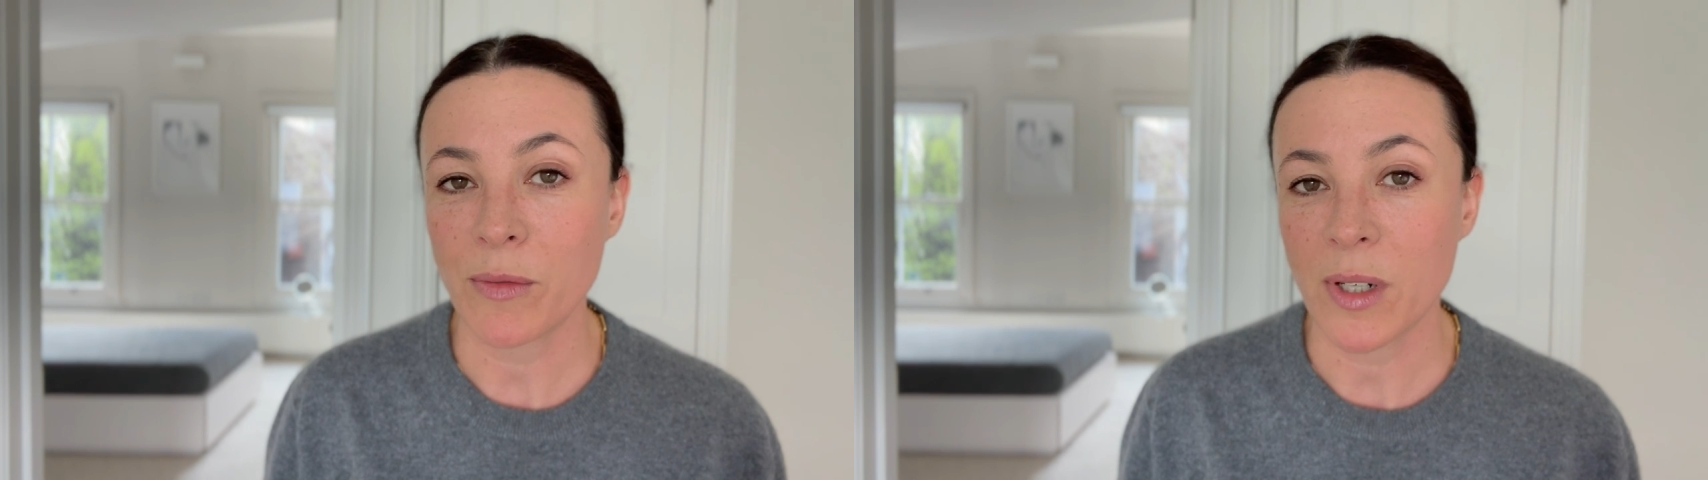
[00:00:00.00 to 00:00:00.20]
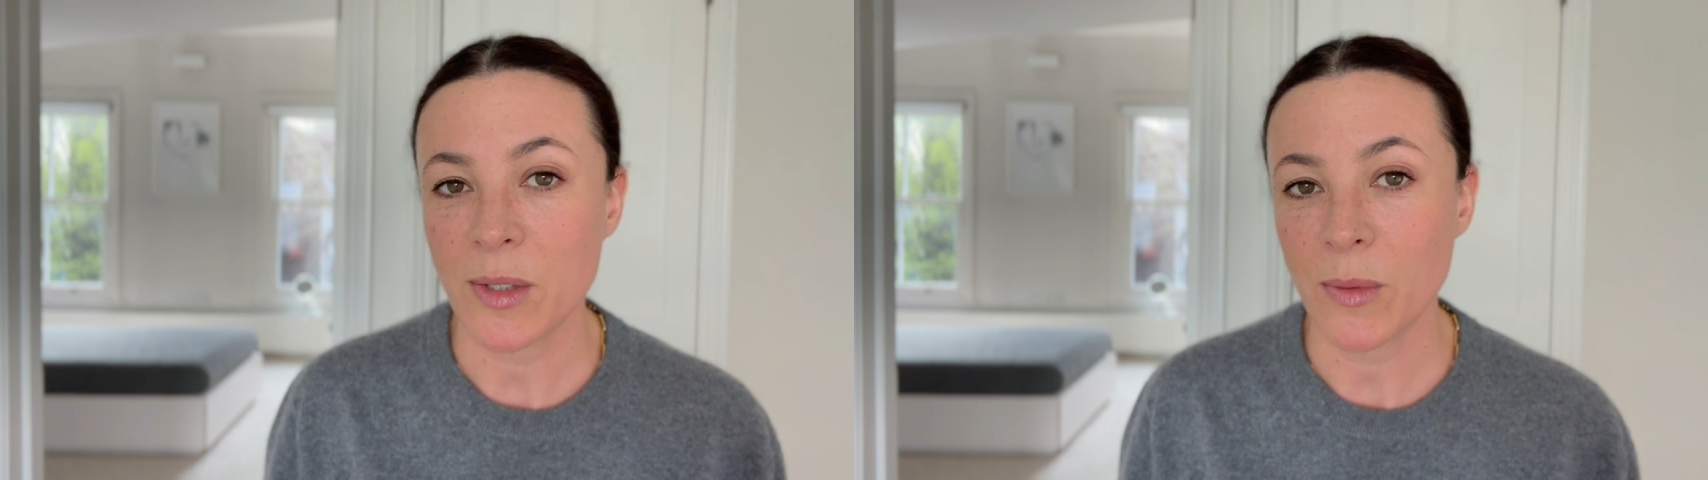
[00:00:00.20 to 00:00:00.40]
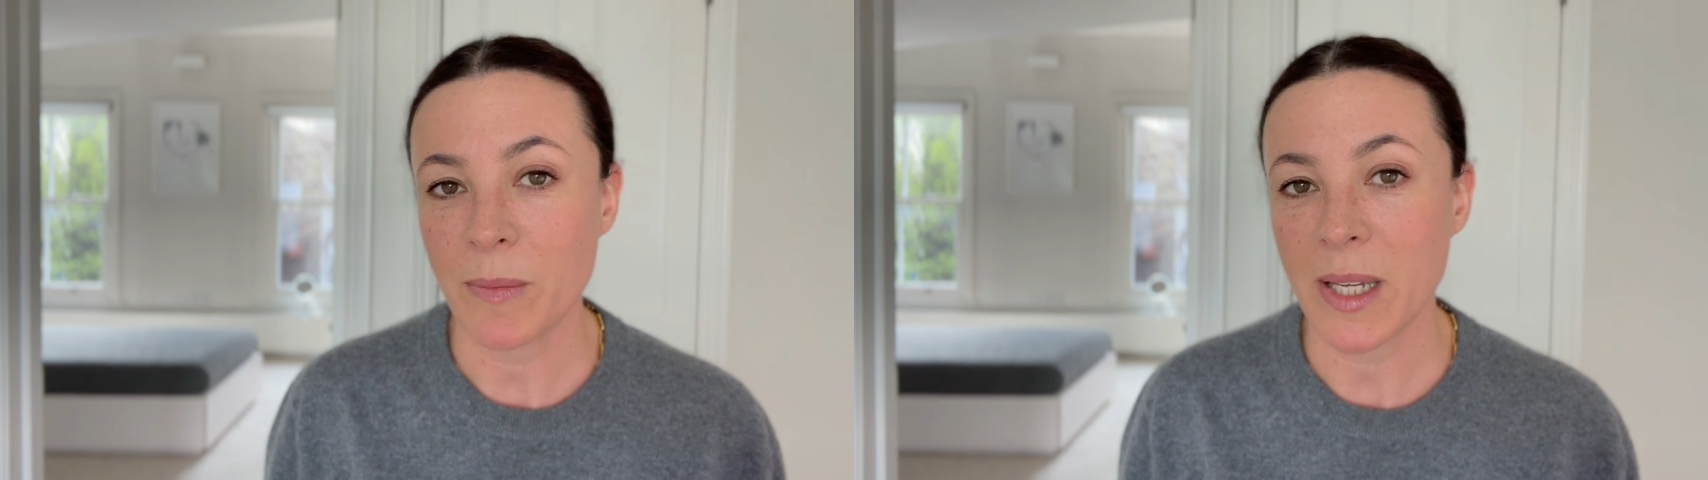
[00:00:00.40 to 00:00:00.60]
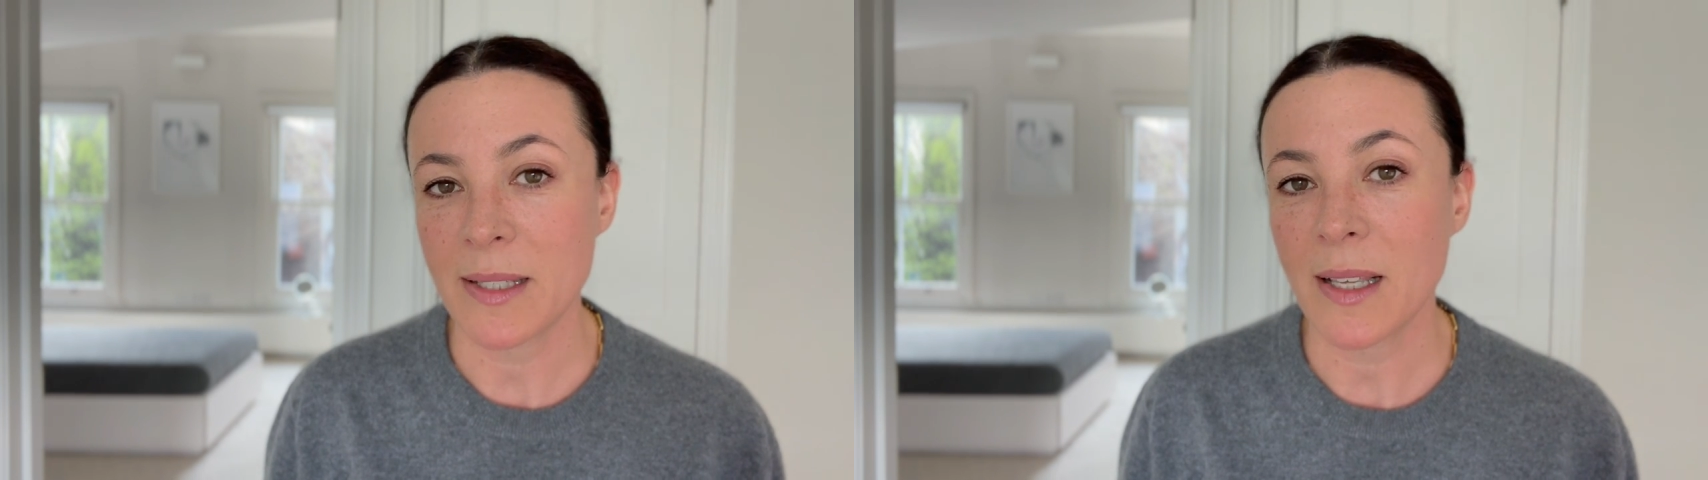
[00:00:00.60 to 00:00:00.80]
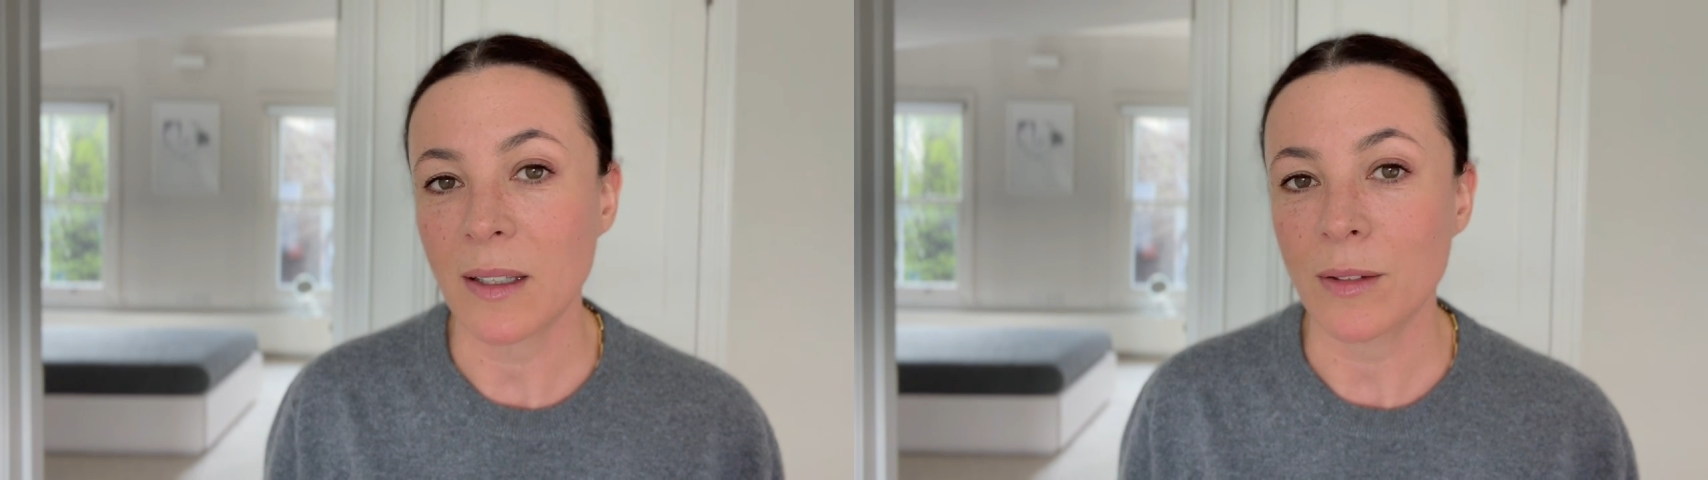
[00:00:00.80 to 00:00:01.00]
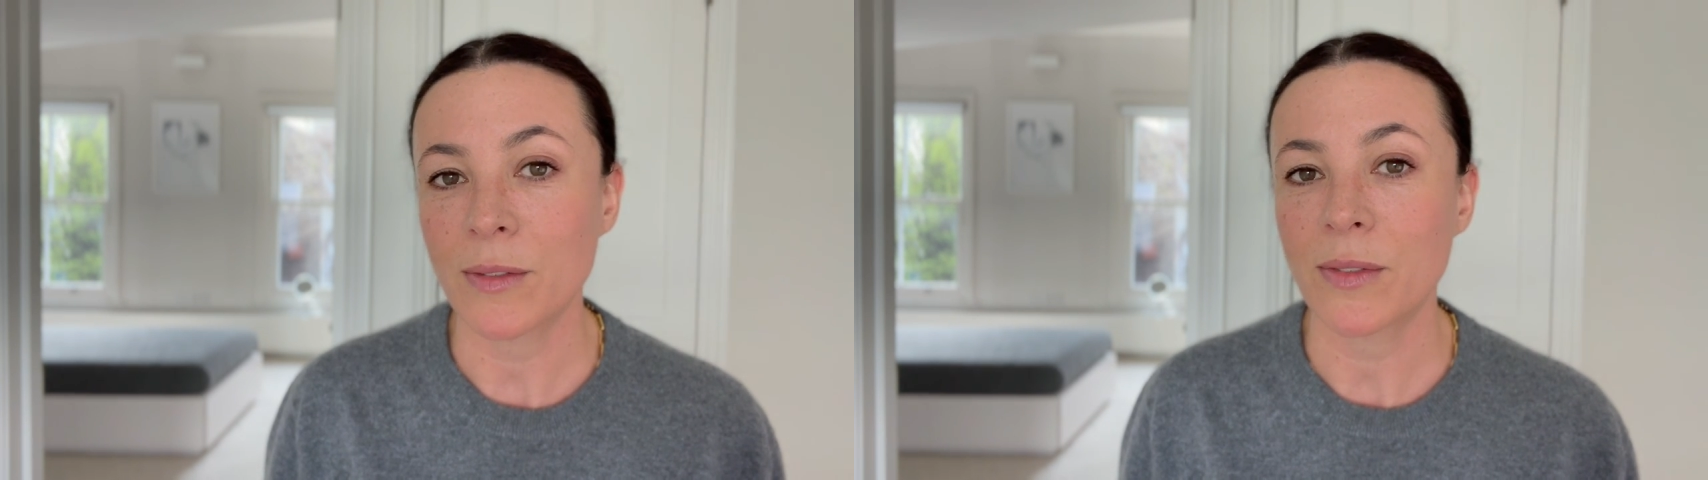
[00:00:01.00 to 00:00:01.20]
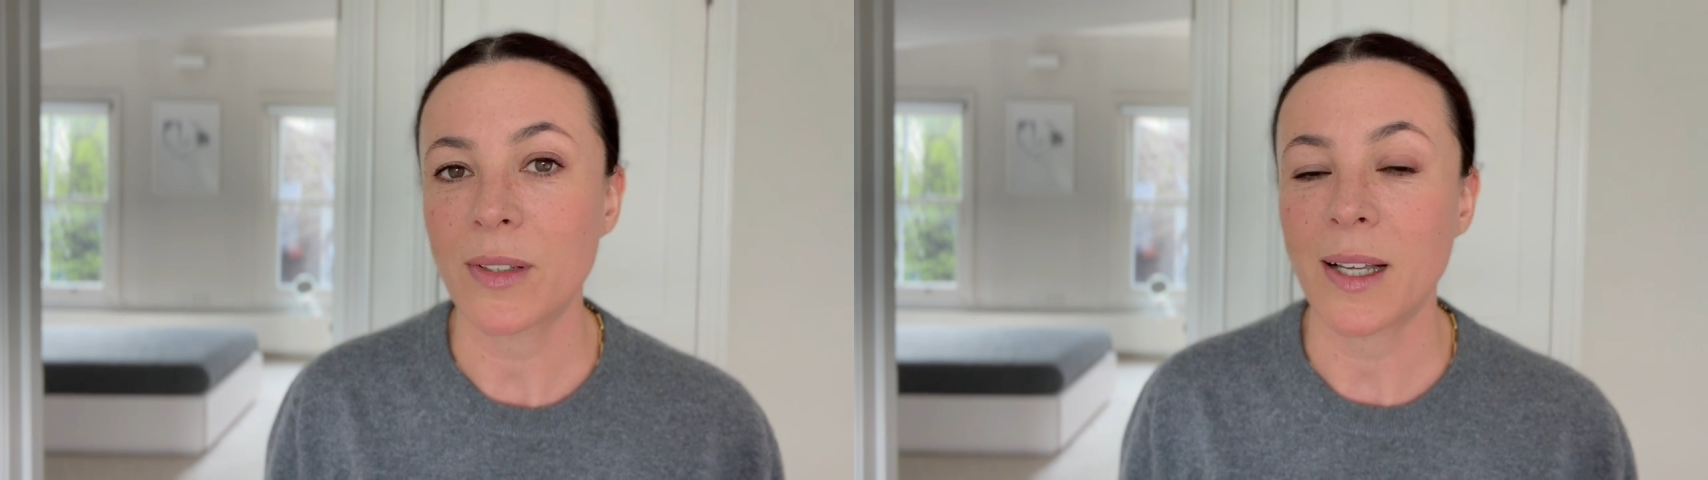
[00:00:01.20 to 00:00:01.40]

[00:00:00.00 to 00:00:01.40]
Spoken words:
friends with myself.